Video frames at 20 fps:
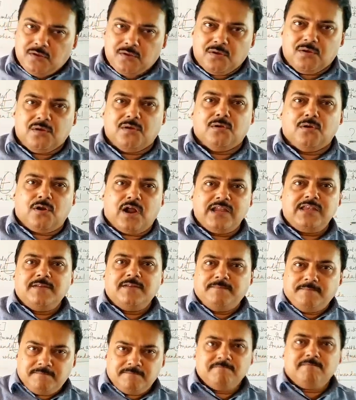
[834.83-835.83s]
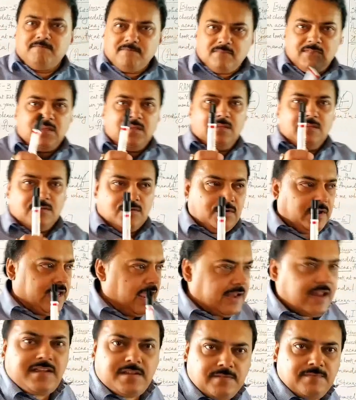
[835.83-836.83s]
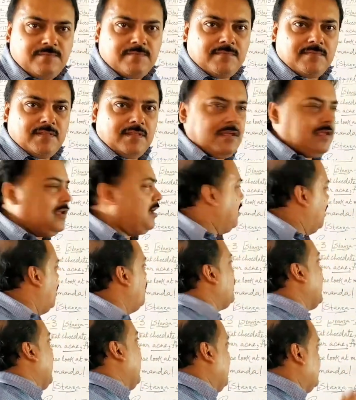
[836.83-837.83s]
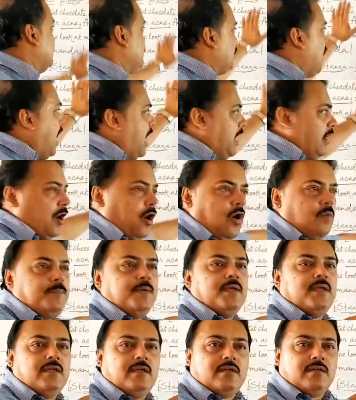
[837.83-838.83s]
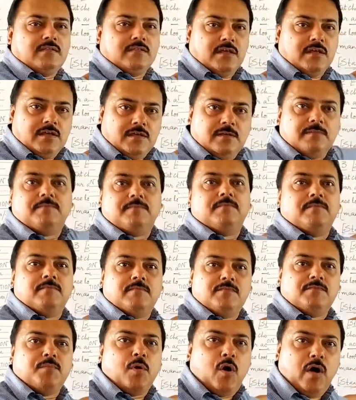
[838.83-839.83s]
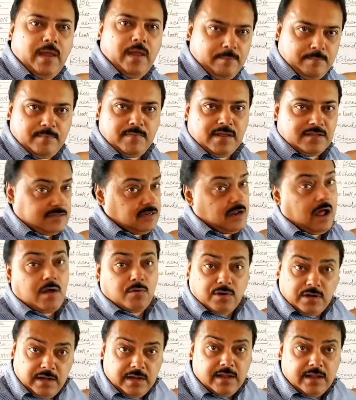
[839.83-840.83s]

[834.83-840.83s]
Alright? You get it? Okay, so I hope the poem is now clear